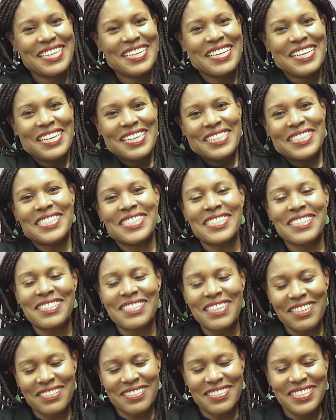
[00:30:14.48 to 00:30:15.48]
This is
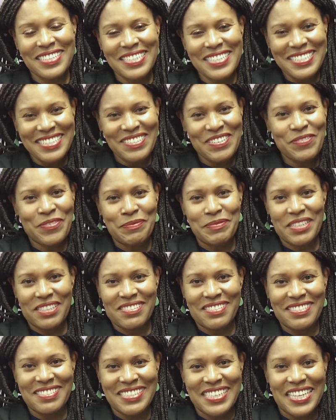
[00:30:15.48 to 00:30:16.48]
Dustin from
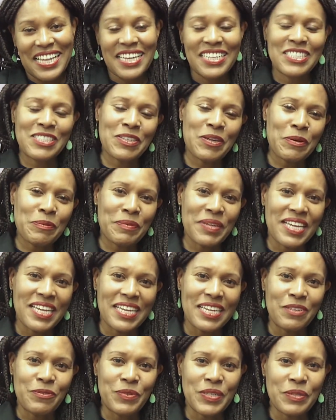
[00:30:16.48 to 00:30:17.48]
Dustin's Kaleidoscope,
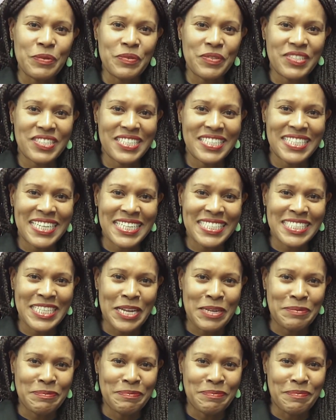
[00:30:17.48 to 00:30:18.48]
and we will see you next
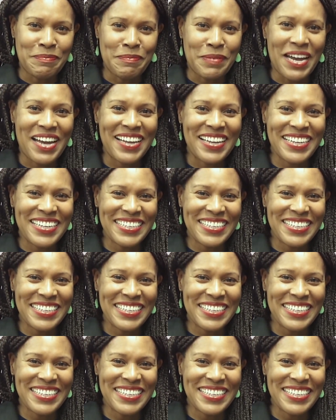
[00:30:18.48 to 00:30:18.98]
time. Bye.